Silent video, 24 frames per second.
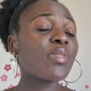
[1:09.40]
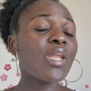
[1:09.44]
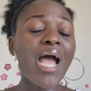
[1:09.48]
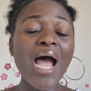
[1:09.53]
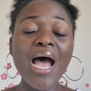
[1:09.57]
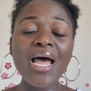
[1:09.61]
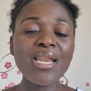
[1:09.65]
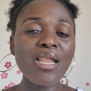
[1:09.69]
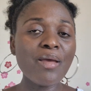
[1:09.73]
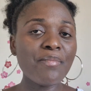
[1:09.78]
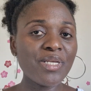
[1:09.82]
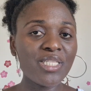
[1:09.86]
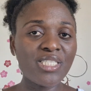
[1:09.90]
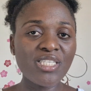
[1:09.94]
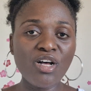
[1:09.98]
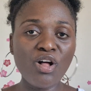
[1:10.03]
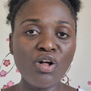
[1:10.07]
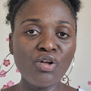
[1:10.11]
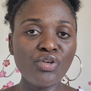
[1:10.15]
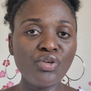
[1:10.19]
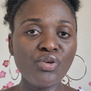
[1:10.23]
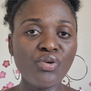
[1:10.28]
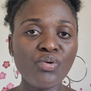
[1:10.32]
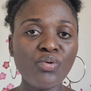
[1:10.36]
And let me tell
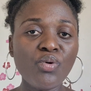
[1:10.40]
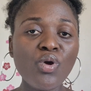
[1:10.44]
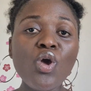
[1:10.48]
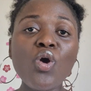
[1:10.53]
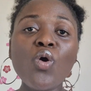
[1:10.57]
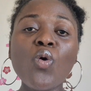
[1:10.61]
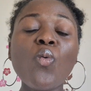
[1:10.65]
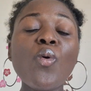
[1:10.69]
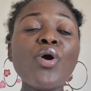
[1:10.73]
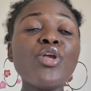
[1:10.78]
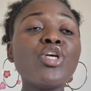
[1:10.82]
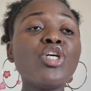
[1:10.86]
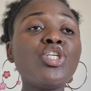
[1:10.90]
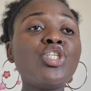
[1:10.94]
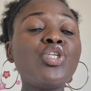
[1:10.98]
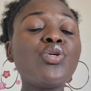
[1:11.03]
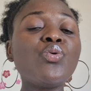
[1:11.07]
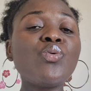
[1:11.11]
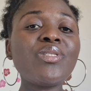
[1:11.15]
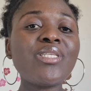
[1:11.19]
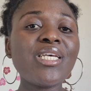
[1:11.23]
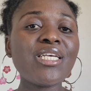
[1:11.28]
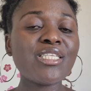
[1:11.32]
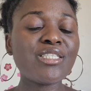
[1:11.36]
you, when you're
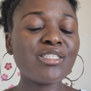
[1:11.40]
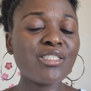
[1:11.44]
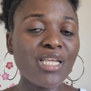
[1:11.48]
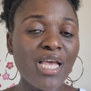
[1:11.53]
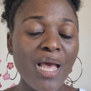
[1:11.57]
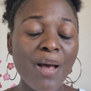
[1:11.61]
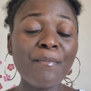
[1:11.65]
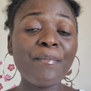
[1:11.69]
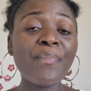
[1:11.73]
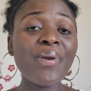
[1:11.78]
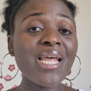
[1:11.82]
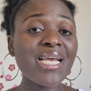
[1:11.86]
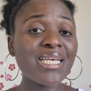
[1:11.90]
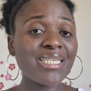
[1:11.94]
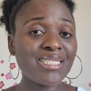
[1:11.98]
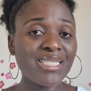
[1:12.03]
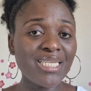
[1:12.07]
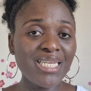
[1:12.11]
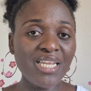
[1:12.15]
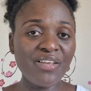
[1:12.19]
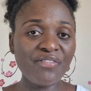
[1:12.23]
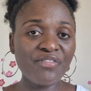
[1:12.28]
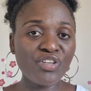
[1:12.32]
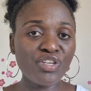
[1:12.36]
choosing a place to
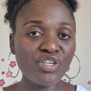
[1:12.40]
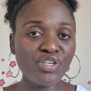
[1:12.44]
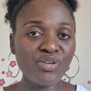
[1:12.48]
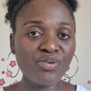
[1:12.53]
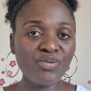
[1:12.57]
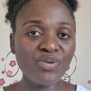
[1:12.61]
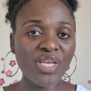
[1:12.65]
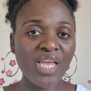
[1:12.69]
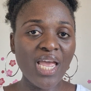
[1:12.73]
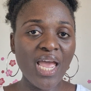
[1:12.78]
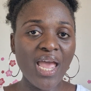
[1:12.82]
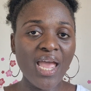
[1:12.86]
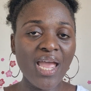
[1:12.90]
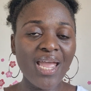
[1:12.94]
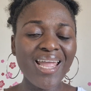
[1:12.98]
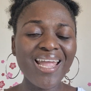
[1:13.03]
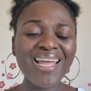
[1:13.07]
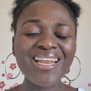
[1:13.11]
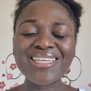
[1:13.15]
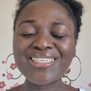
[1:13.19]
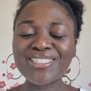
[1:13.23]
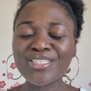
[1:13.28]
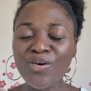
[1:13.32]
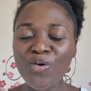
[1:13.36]
live in the UK,
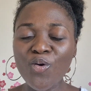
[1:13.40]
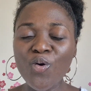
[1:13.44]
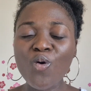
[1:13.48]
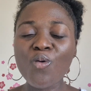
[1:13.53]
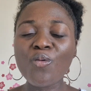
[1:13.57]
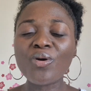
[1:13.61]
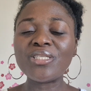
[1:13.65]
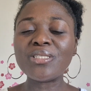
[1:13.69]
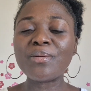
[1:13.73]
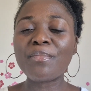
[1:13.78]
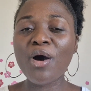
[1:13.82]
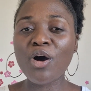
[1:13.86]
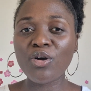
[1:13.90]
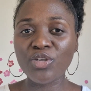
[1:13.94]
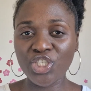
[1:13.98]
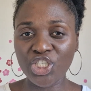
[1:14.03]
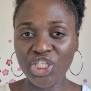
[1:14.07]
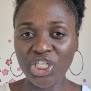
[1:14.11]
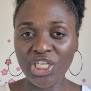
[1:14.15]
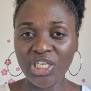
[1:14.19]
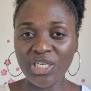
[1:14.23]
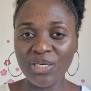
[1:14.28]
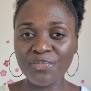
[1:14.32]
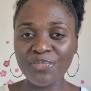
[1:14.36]
it is not always about
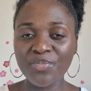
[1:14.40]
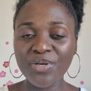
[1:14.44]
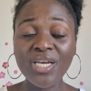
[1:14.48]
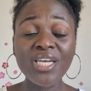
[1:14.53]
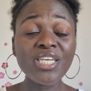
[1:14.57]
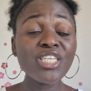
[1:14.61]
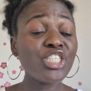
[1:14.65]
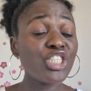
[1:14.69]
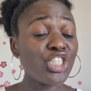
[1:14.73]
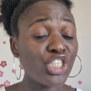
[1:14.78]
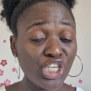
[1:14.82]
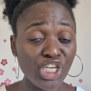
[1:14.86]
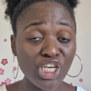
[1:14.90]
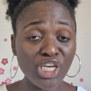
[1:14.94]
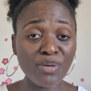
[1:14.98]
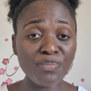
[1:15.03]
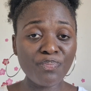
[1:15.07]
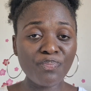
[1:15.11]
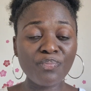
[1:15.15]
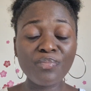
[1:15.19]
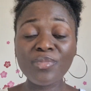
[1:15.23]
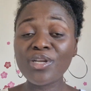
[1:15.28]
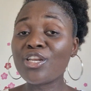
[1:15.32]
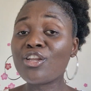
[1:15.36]
cheap.
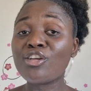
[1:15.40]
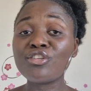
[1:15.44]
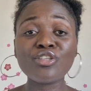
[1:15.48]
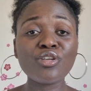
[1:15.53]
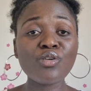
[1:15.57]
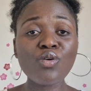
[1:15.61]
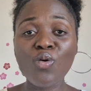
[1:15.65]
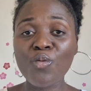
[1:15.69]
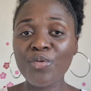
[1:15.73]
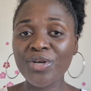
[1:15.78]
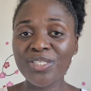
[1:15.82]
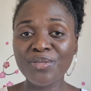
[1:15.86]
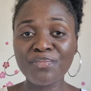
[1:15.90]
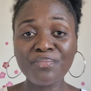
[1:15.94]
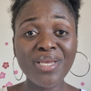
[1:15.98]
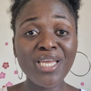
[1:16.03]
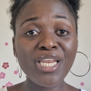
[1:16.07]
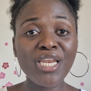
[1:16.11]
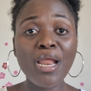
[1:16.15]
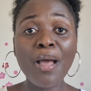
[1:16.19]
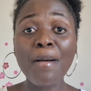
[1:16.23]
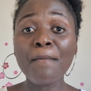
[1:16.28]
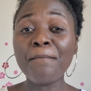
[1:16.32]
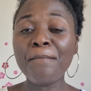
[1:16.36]
Cheap doesn't always
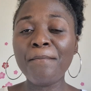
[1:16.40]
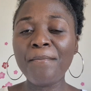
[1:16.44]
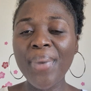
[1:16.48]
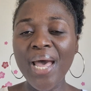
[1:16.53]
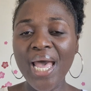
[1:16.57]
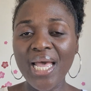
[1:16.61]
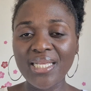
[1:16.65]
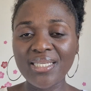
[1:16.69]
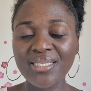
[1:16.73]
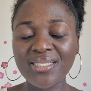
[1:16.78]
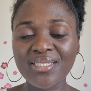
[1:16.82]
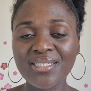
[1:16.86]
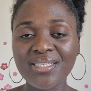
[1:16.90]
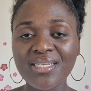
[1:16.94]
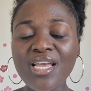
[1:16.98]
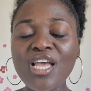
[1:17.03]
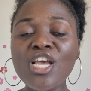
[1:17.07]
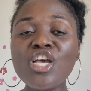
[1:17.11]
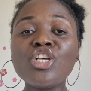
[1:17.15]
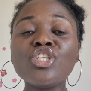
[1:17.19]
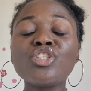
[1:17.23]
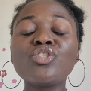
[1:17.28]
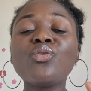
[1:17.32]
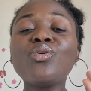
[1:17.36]
mean best.
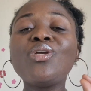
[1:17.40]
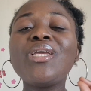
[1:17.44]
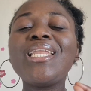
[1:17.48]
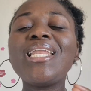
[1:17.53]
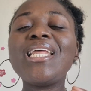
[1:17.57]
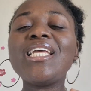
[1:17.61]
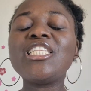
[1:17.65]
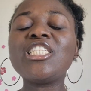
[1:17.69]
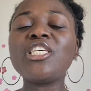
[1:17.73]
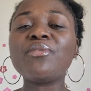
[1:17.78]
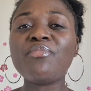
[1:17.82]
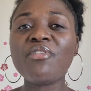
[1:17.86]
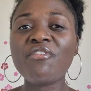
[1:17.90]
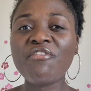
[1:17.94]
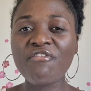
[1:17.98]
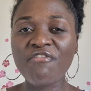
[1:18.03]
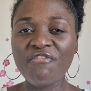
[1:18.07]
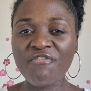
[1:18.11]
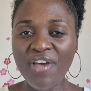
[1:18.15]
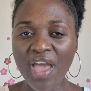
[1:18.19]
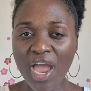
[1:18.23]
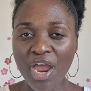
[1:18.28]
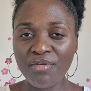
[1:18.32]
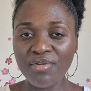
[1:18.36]
So you need to be
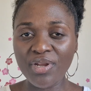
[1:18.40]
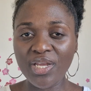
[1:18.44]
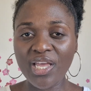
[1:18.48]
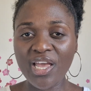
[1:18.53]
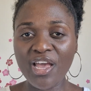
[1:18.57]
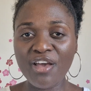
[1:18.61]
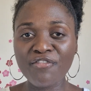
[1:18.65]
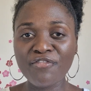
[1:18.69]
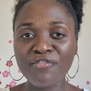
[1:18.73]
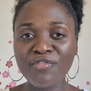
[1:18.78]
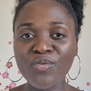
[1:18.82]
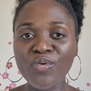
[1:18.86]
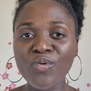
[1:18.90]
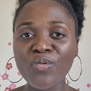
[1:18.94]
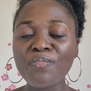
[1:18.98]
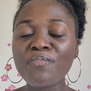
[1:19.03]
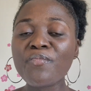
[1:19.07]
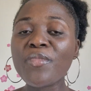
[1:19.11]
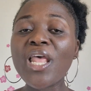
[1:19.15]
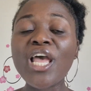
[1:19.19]
very careful.